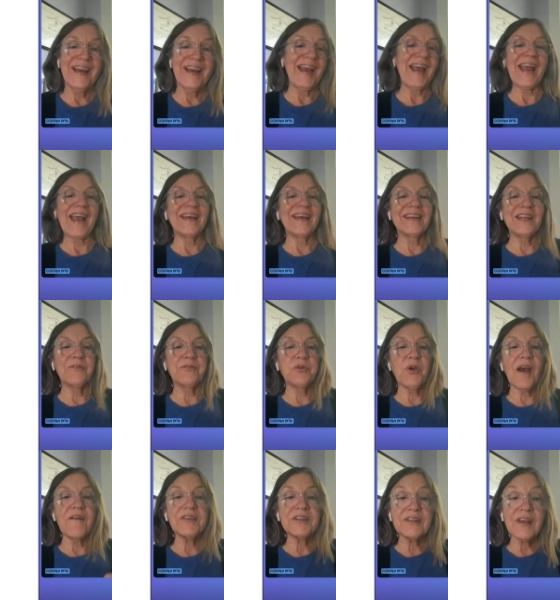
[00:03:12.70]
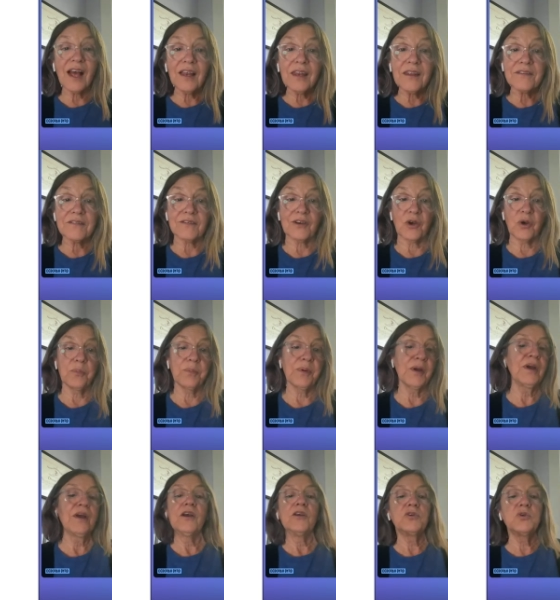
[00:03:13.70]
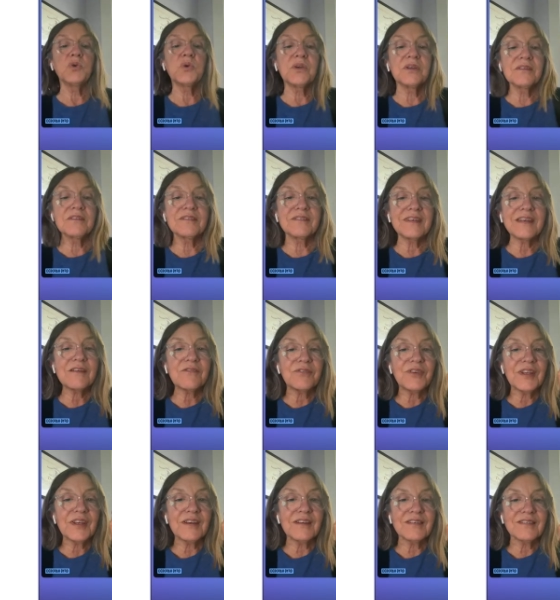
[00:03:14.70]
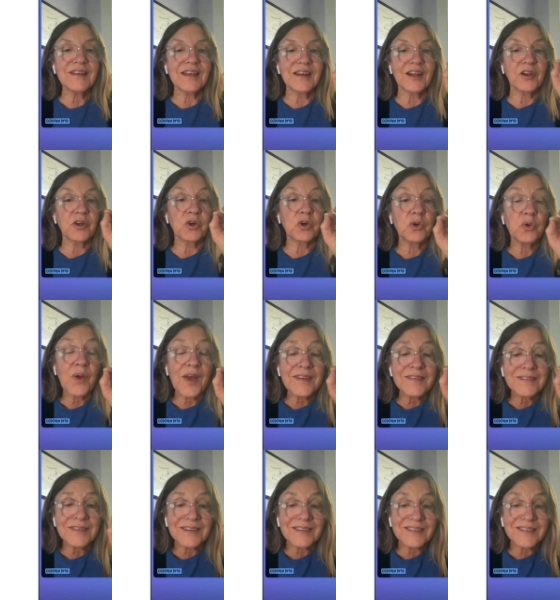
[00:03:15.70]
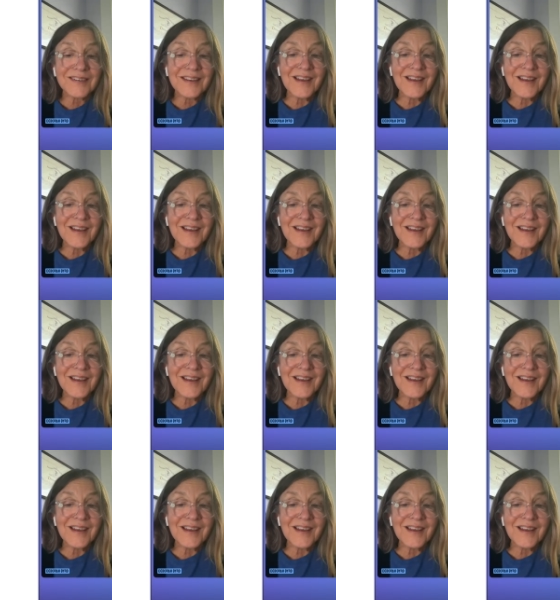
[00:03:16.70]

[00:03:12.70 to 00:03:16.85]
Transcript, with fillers: And if you have a telescope, you can see Venus in a crescent